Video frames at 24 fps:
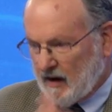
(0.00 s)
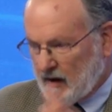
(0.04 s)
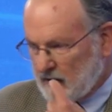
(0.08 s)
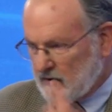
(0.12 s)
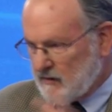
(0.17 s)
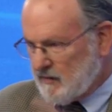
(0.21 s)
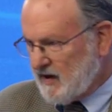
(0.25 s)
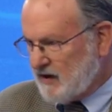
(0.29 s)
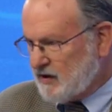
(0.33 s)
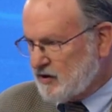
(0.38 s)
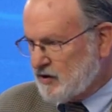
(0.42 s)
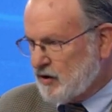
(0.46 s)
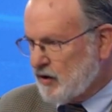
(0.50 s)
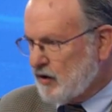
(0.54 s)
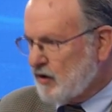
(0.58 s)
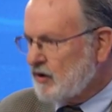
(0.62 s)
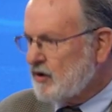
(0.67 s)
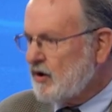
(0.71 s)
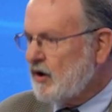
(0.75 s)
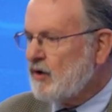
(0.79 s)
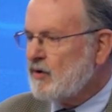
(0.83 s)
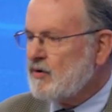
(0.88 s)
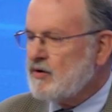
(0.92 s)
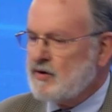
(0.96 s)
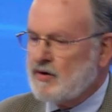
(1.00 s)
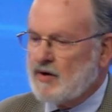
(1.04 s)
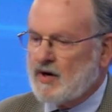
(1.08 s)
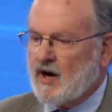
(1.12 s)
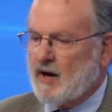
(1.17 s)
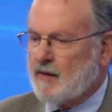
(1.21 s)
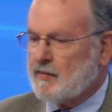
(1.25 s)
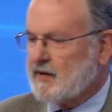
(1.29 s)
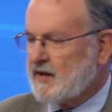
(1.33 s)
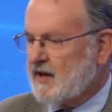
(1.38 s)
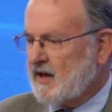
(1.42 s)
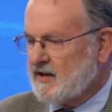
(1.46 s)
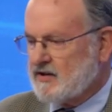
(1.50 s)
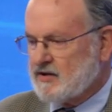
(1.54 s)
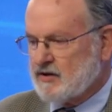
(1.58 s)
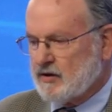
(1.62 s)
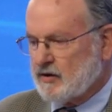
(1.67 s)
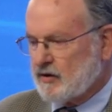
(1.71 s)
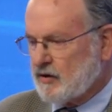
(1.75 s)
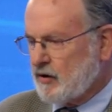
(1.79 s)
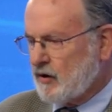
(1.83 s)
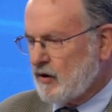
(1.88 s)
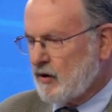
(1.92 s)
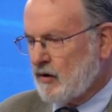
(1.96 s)
you make sure no new complications
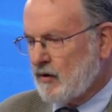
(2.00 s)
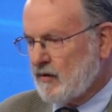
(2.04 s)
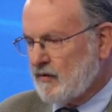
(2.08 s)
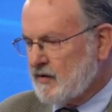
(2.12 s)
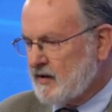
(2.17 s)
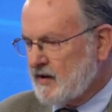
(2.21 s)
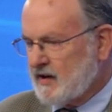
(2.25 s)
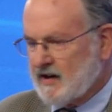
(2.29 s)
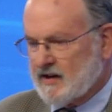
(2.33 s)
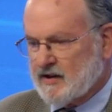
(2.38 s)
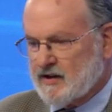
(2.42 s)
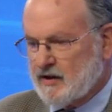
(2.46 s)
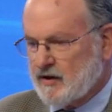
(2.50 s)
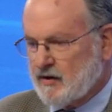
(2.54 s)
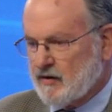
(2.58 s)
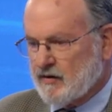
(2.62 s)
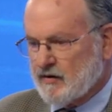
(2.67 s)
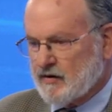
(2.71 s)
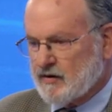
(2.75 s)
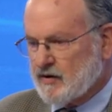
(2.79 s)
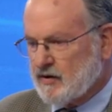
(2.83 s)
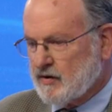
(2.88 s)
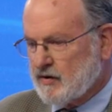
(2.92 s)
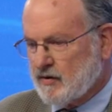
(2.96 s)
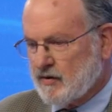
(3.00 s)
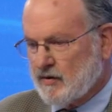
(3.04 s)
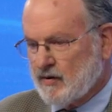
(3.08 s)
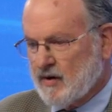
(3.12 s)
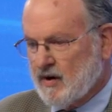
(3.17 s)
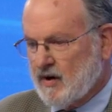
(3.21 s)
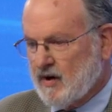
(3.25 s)
occur over the next year or two.